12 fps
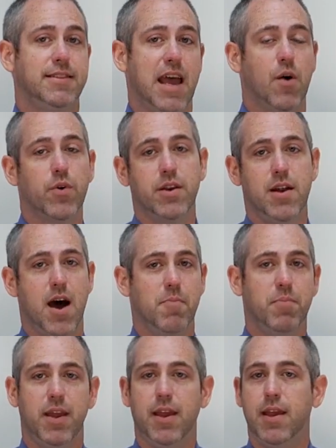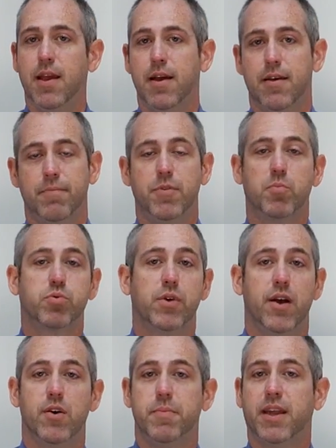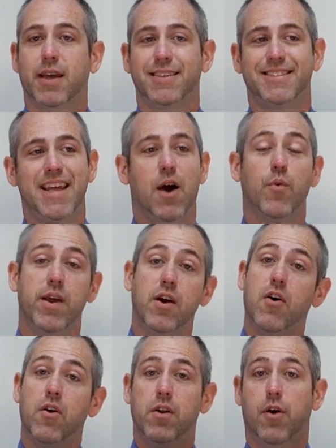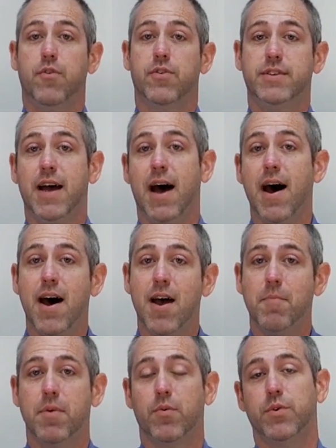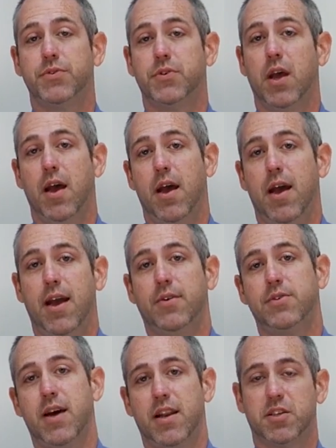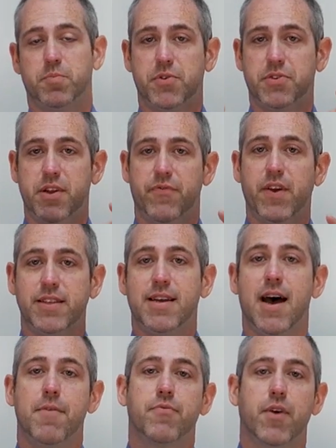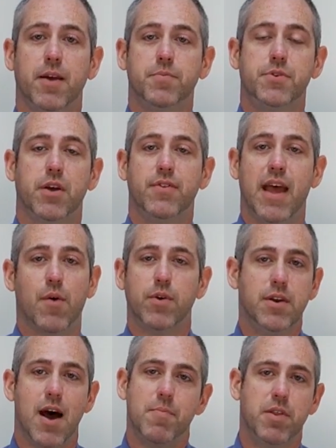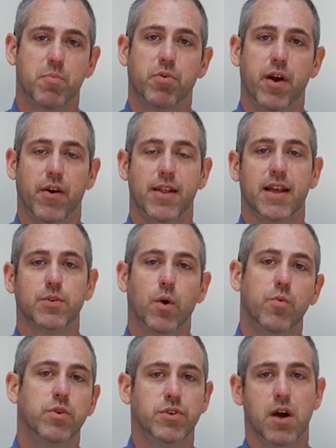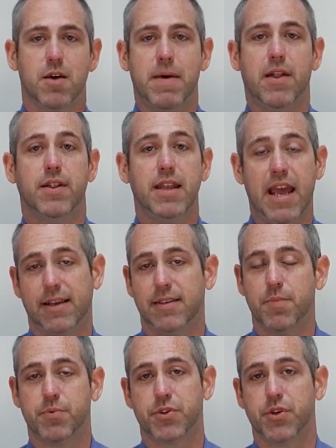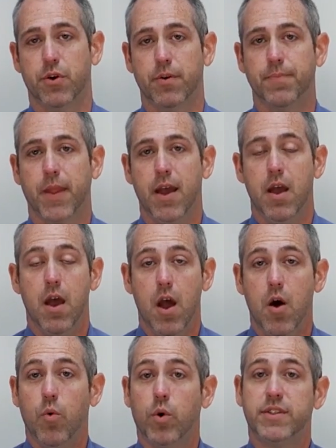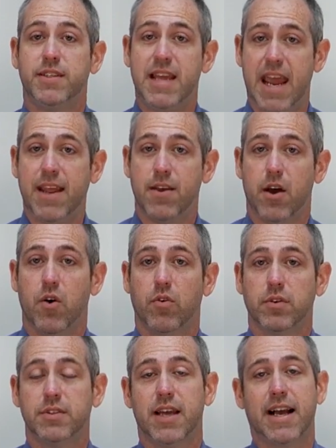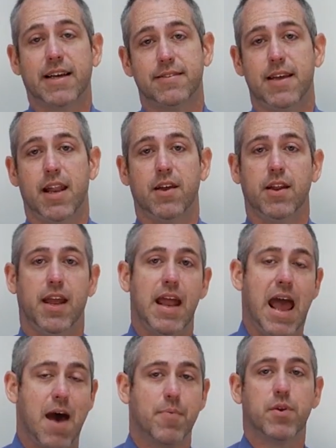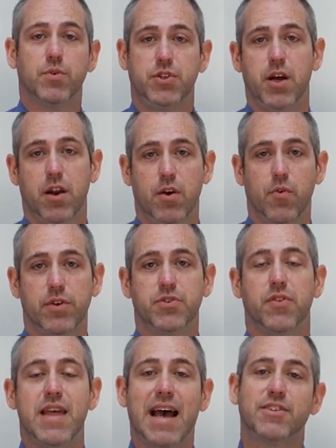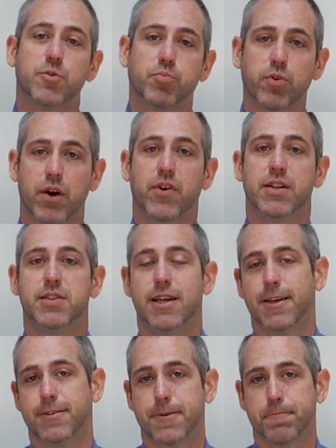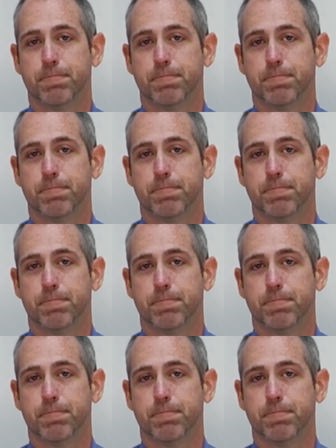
That would not be the preterite because that went on over time. It was not a specific time frame. So that would not be the preterite. That's what we'll talk about in the next episode. Well, today though, it's like I said, it happened, it was done and over with. So that's the preterite tense.